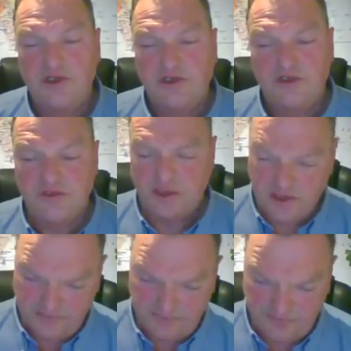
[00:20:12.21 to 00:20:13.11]
so
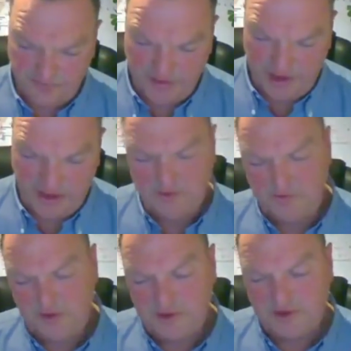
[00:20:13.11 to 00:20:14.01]
that I can
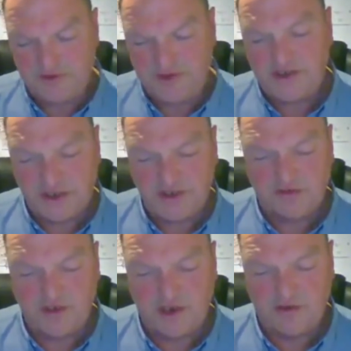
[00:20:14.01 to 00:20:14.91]
probably do Sunday as
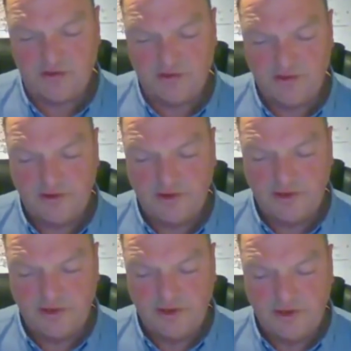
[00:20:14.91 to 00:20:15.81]
well,
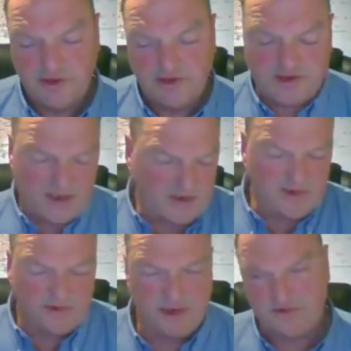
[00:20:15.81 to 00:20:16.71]
because I can
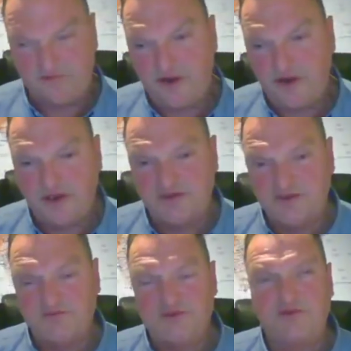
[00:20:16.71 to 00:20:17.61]
do those 5 days
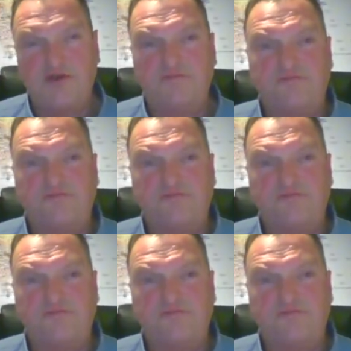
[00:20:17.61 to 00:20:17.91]
in between.